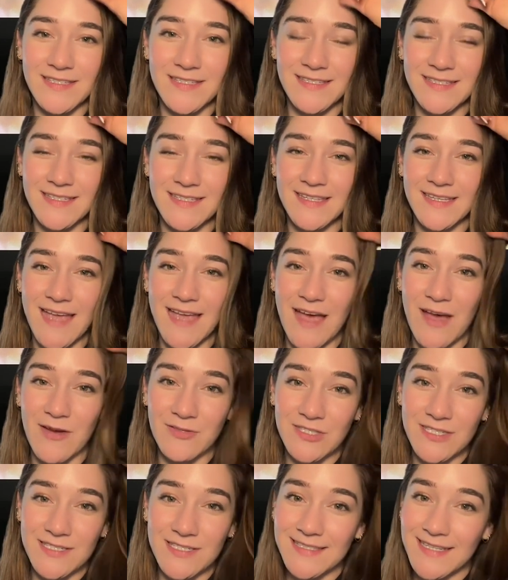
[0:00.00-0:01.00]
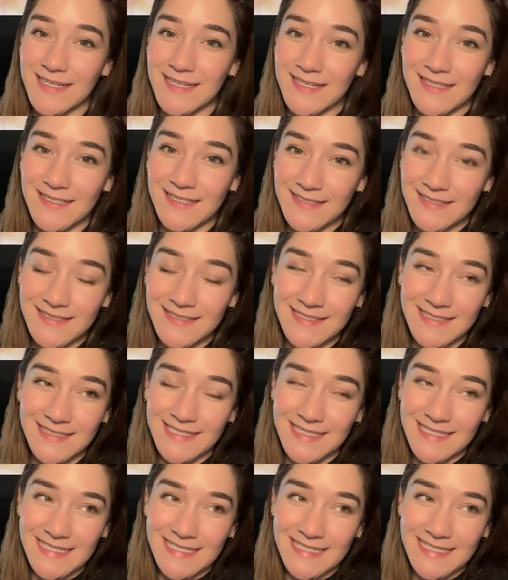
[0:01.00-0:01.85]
curious how she's gonna